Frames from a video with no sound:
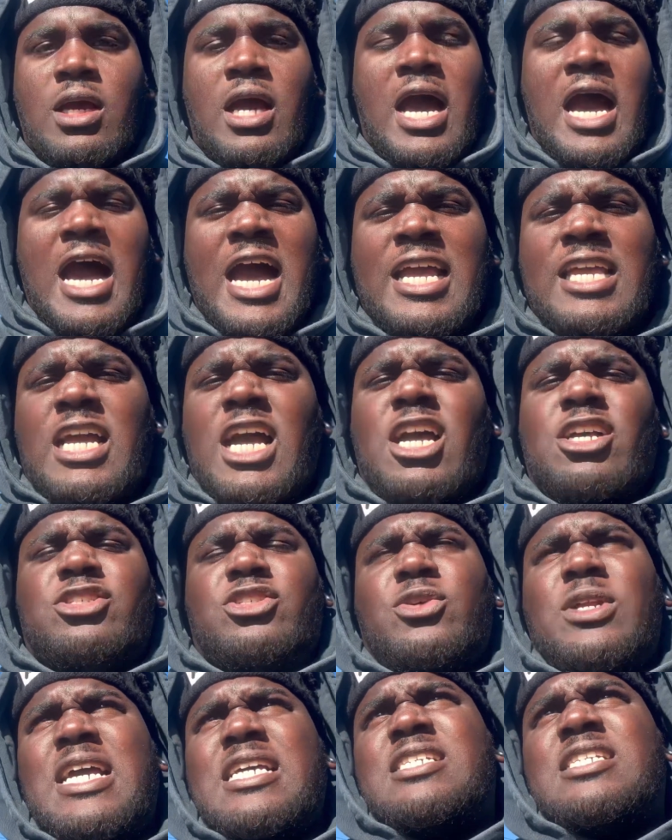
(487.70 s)
All ah, right, y'all. So
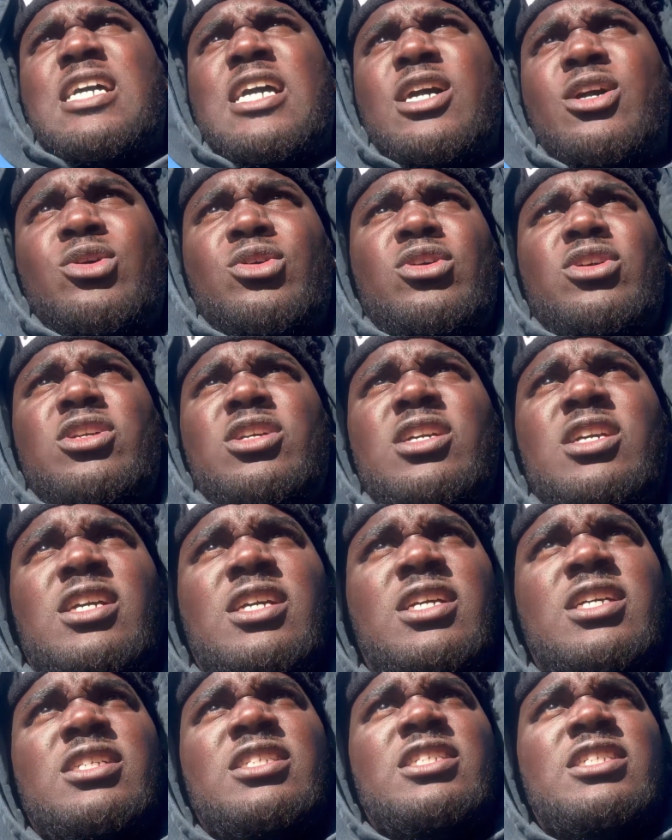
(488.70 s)
that's how
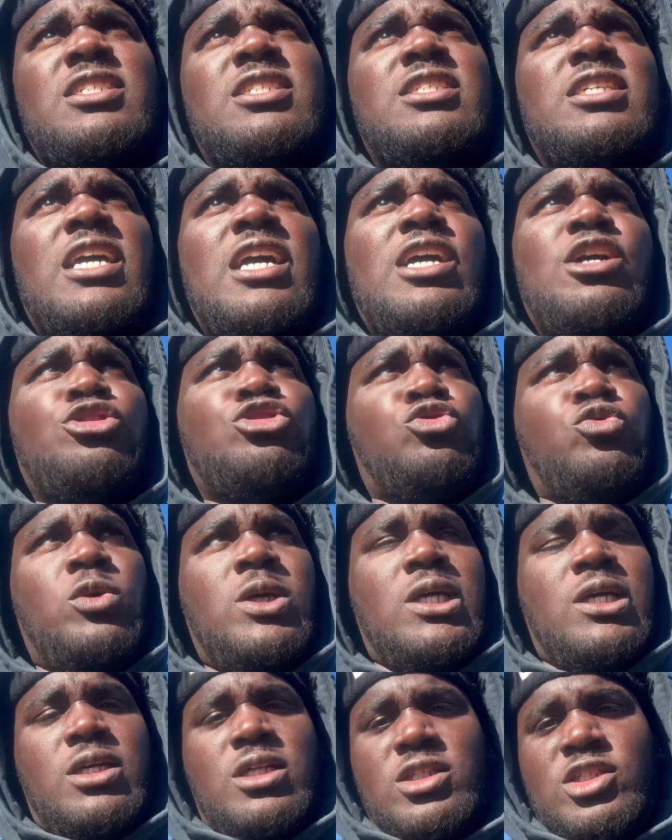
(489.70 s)
she sounds
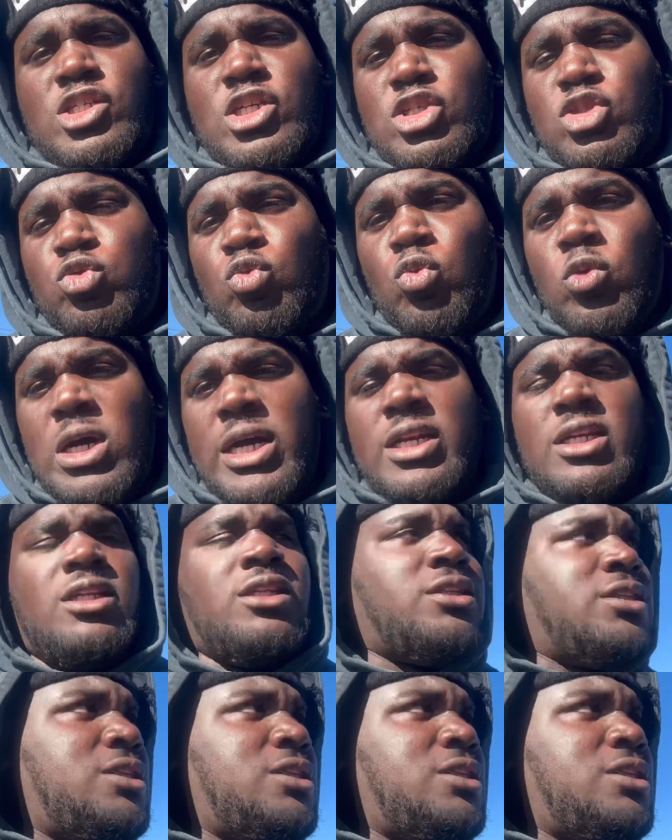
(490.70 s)
with just one.